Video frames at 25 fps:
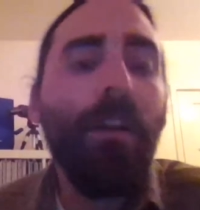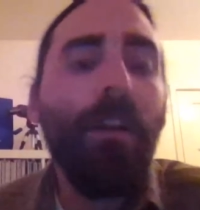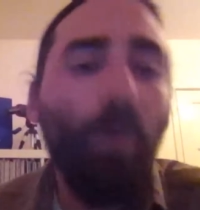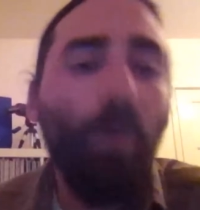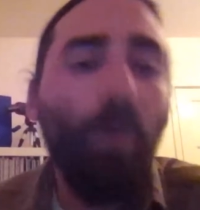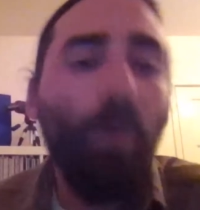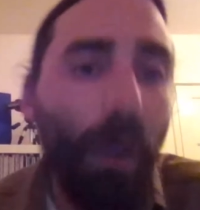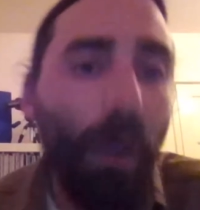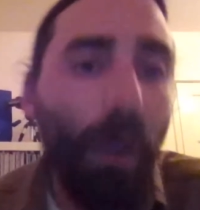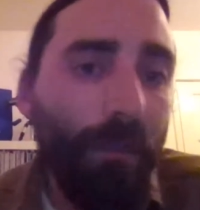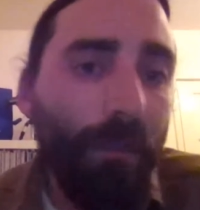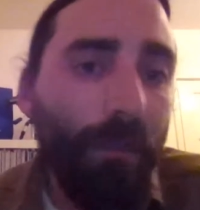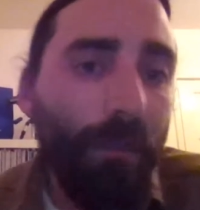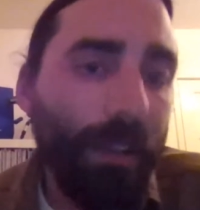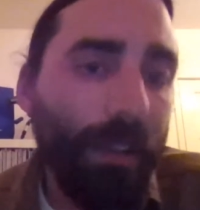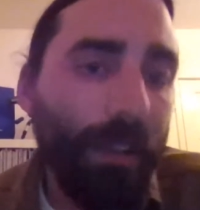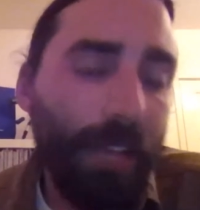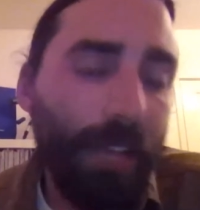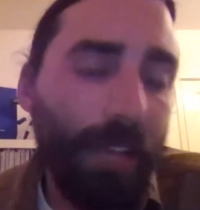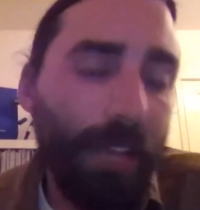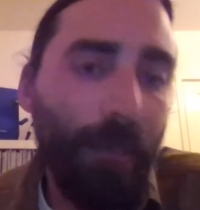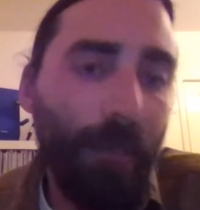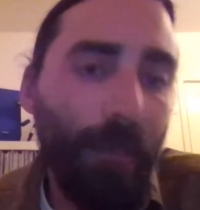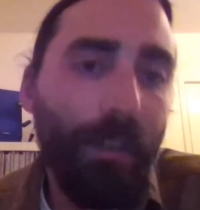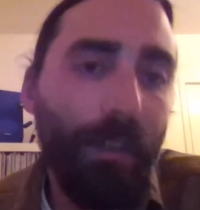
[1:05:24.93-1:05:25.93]
One
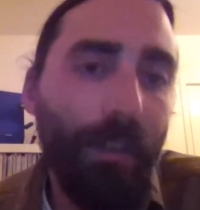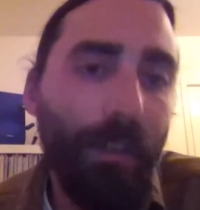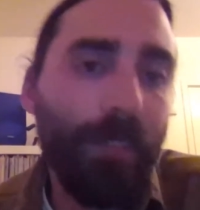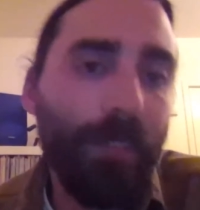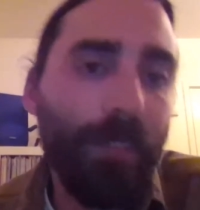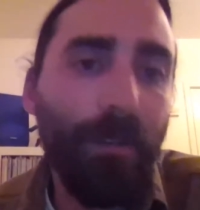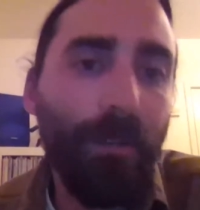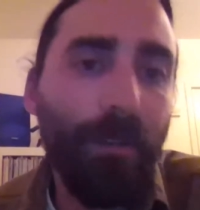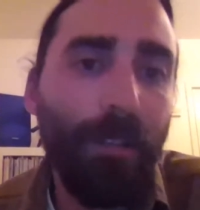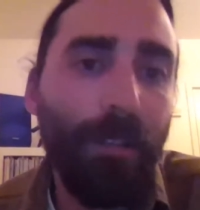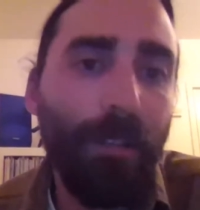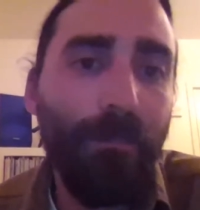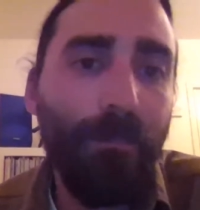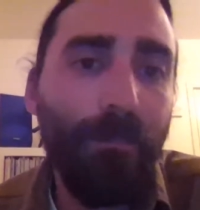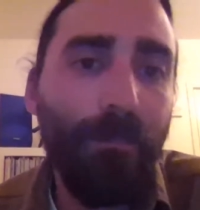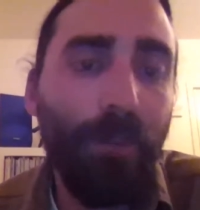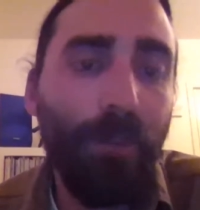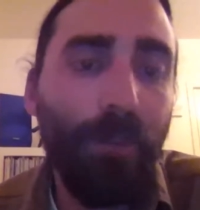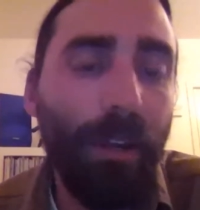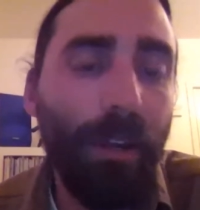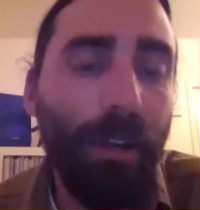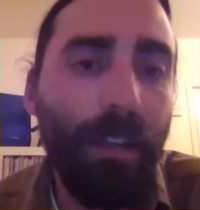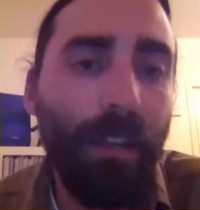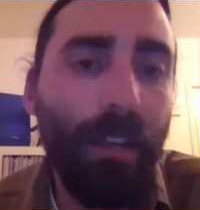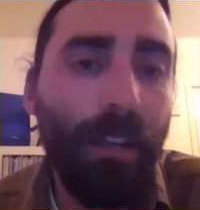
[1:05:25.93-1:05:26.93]
example that's really
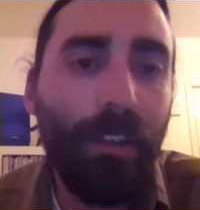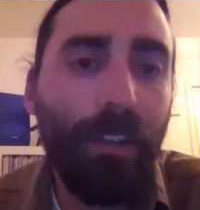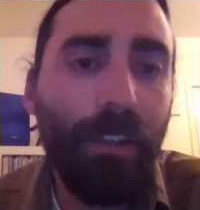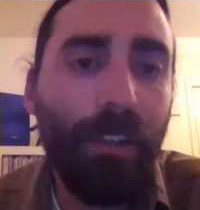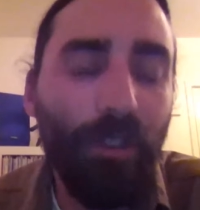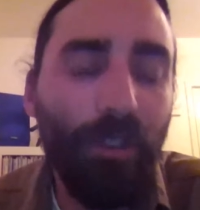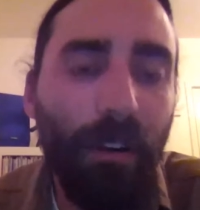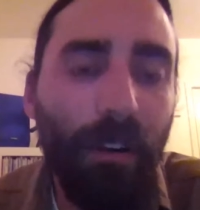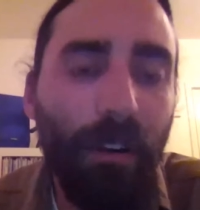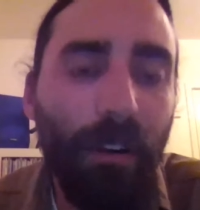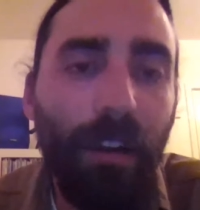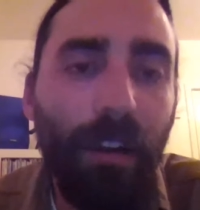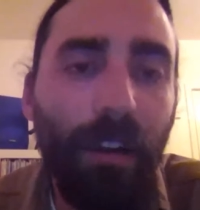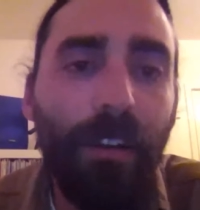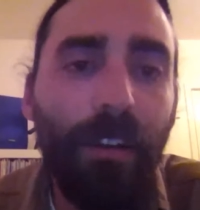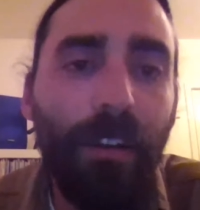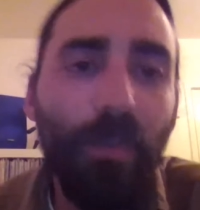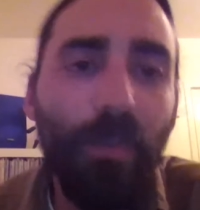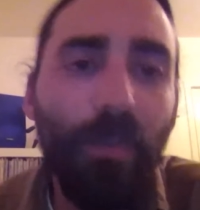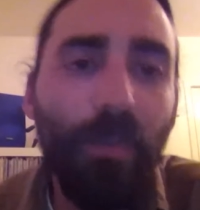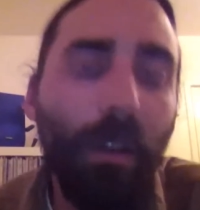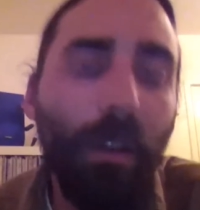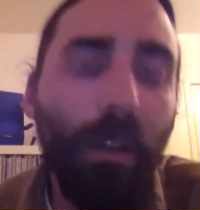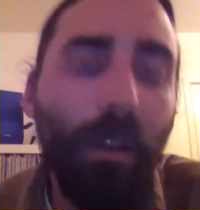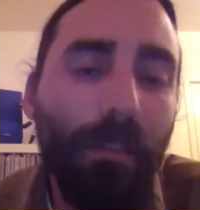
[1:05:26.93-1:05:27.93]
pretty extraordinary is
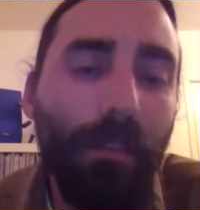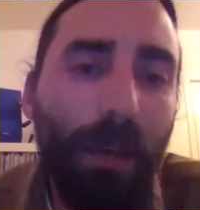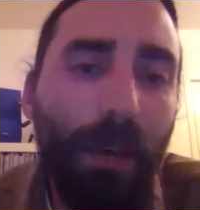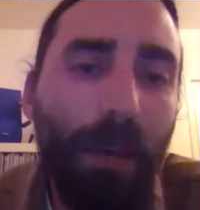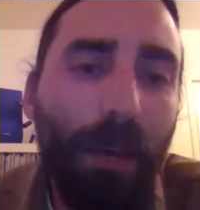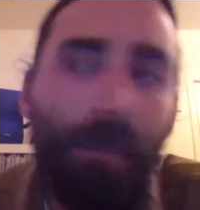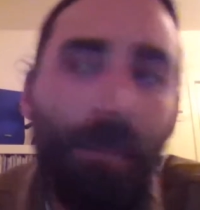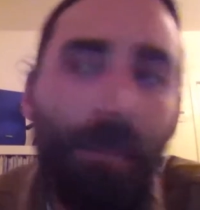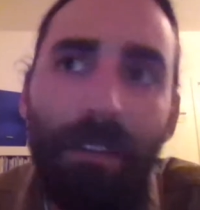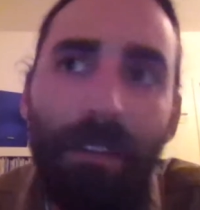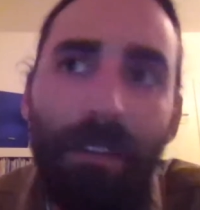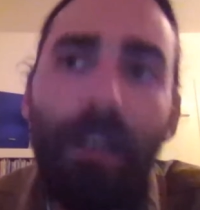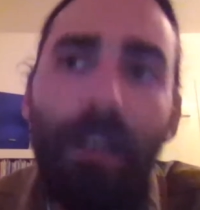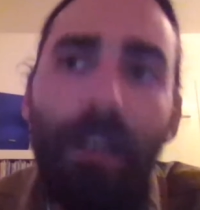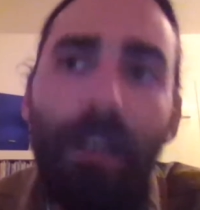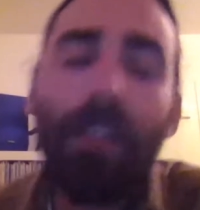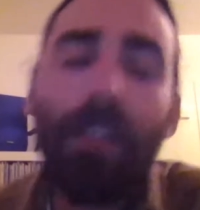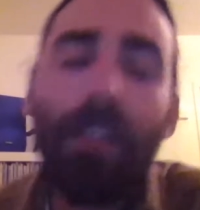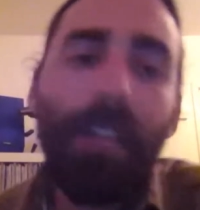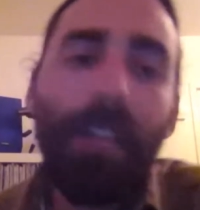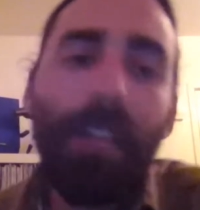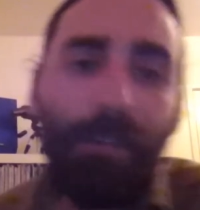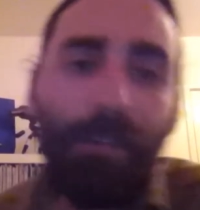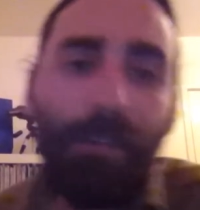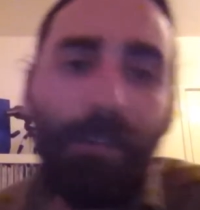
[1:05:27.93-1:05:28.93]
one of the pups
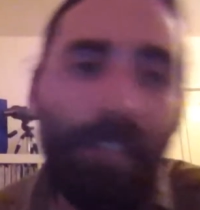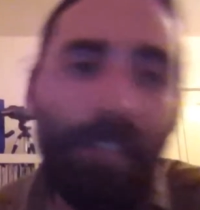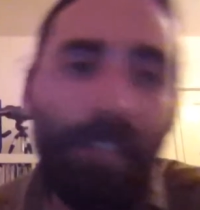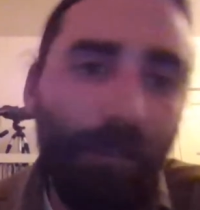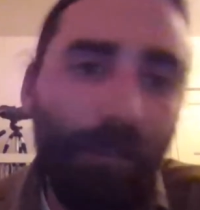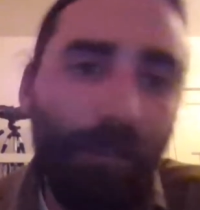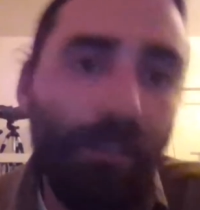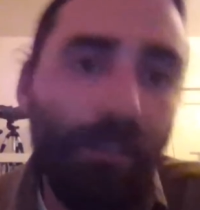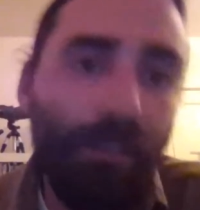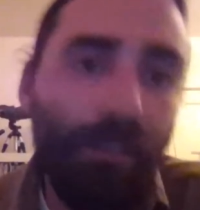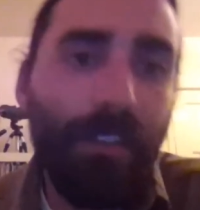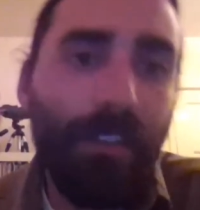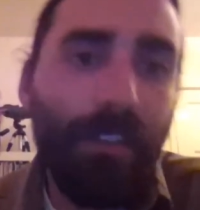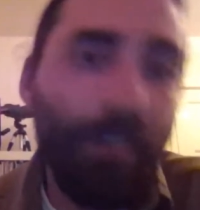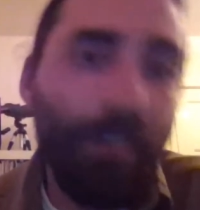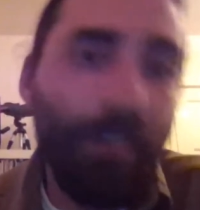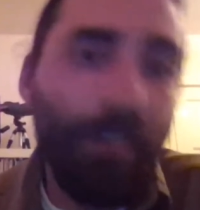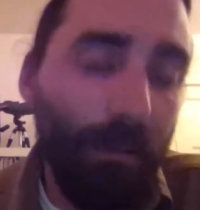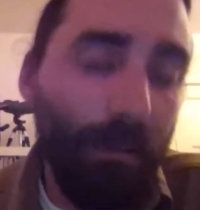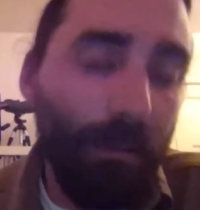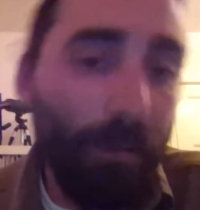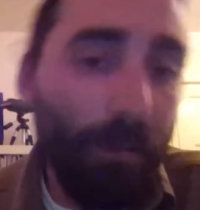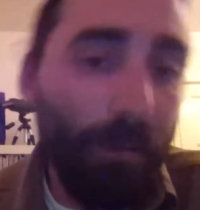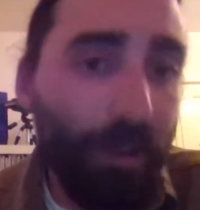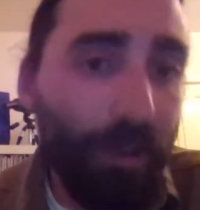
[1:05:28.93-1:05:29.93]
left San Francisco,
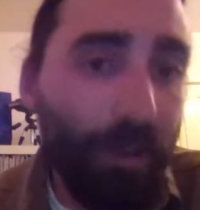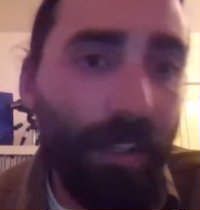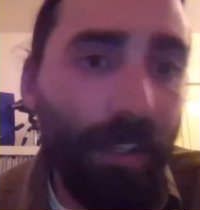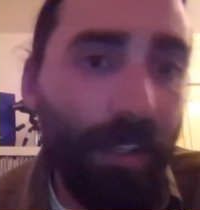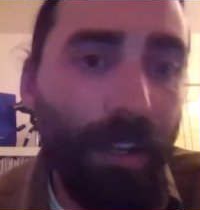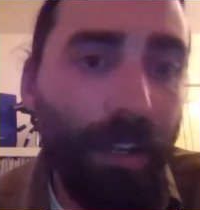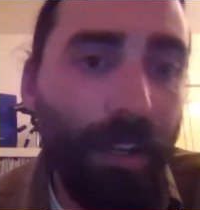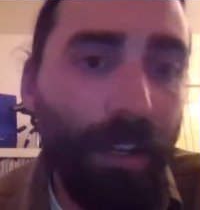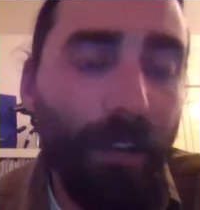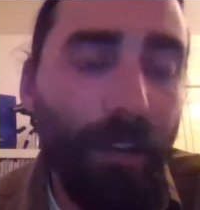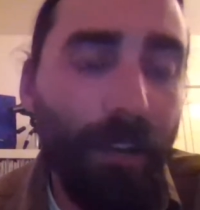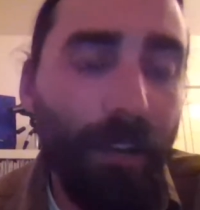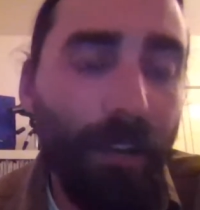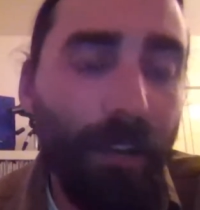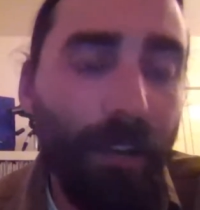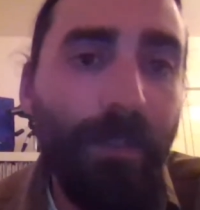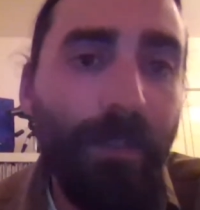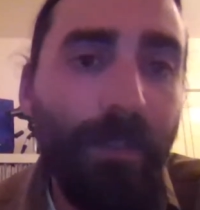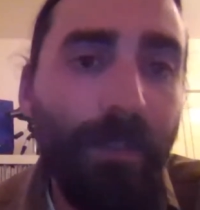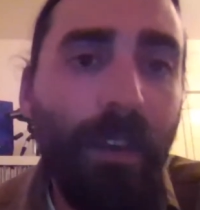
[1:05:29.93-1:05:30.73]
the Presidio,